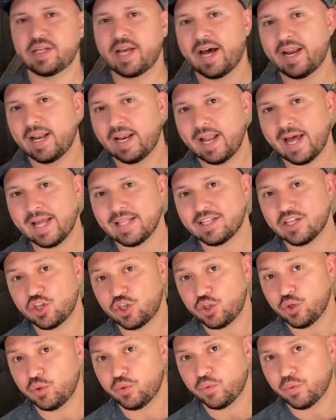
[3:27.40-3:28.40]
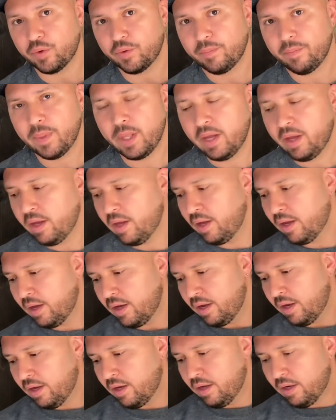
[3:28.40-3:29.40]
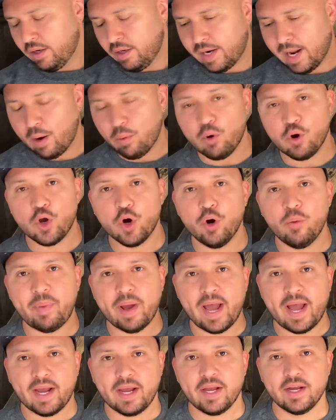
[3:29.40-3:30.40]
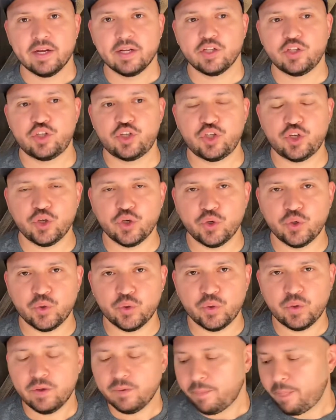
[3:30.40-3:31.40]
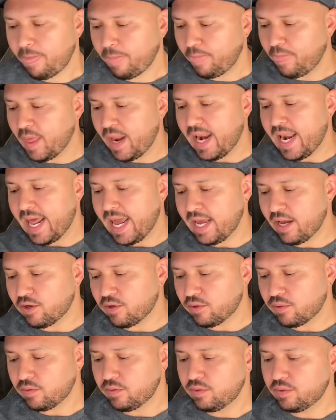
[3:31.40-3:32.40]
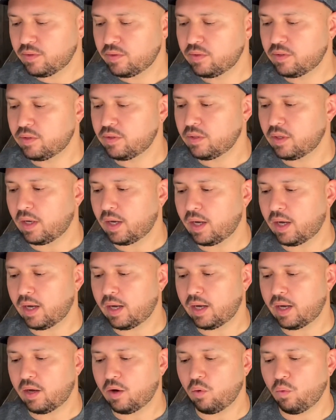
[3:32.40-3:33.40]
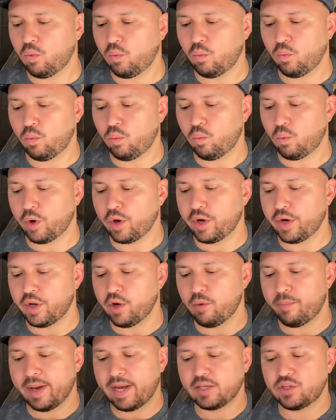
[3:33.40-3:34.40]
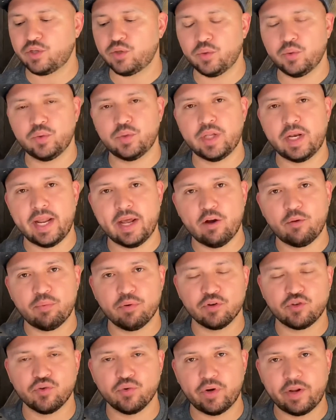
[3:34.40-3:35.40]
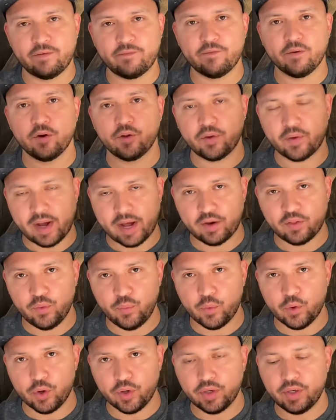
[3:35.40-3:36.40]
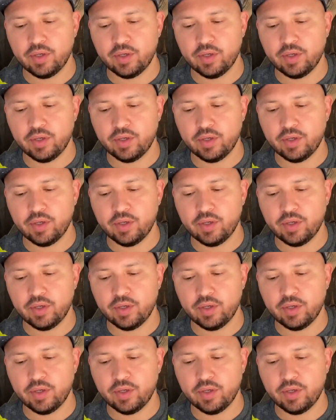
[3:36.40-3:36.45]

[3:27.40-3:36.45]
a lot to shoot through. Now we'll go back to the nail. We're gonna go back to the nail protruding further out of the wood